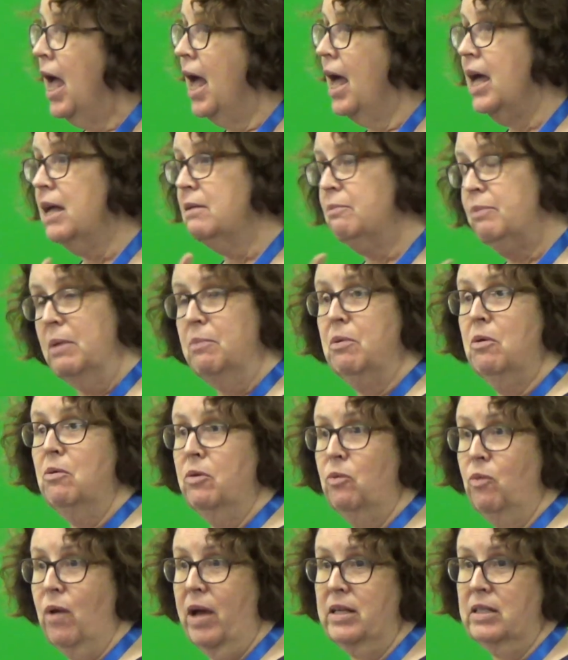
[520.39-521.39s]
And people
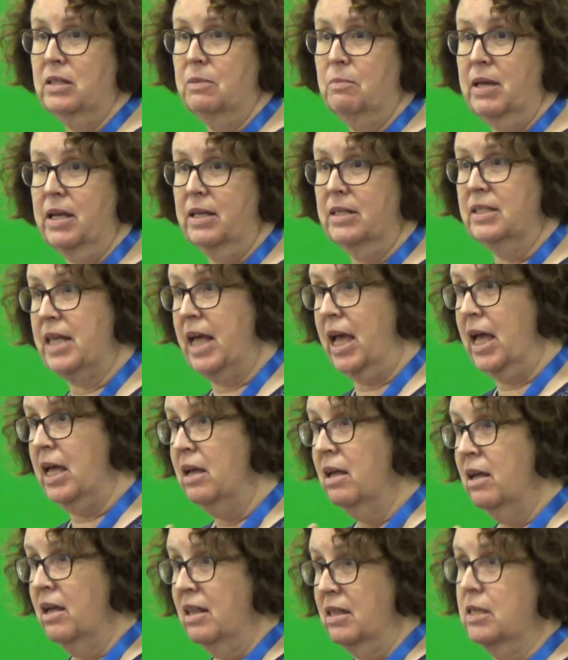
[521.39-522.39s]
would write to me and say,
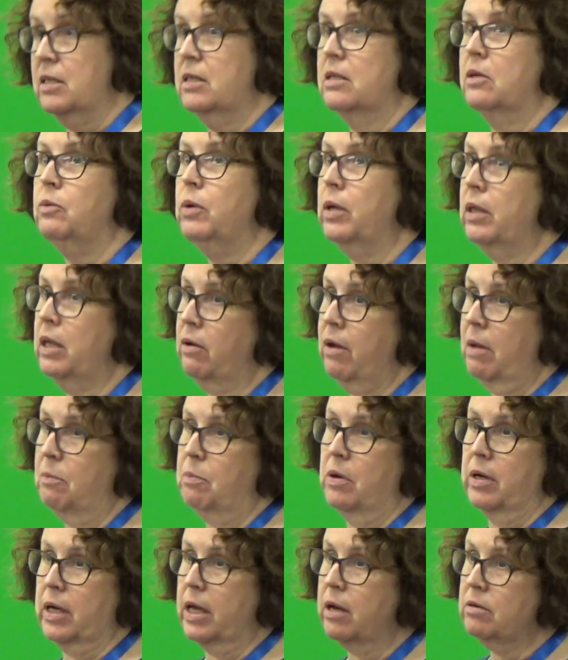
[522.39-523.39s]
this is a really great
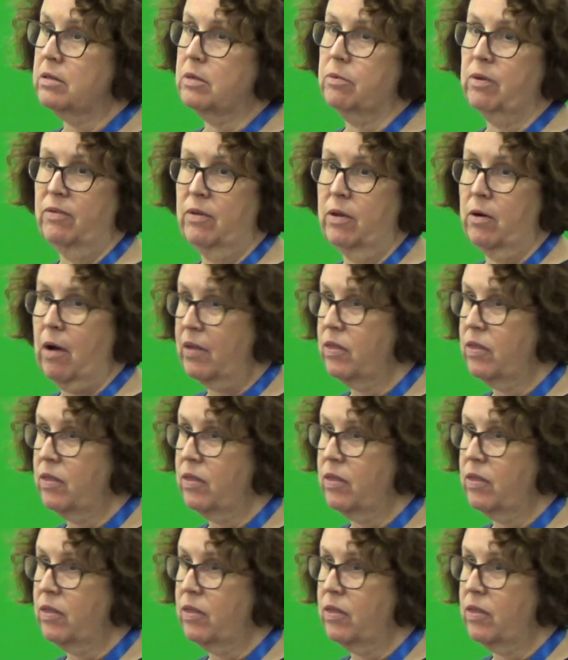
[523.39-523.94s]
book, here's the review.